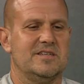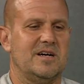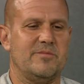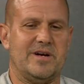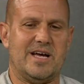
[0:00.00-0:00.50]

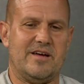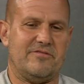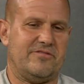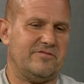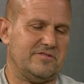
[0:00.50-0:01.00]
I mean, I
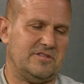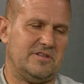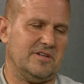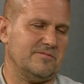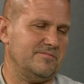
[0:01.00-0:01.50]
have, you
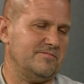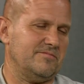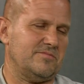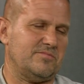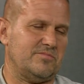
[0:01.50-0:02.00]
know,
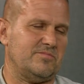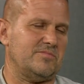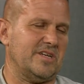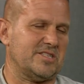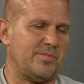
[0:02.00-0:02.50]

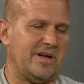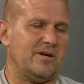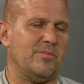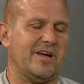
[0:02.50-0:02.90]
expanded my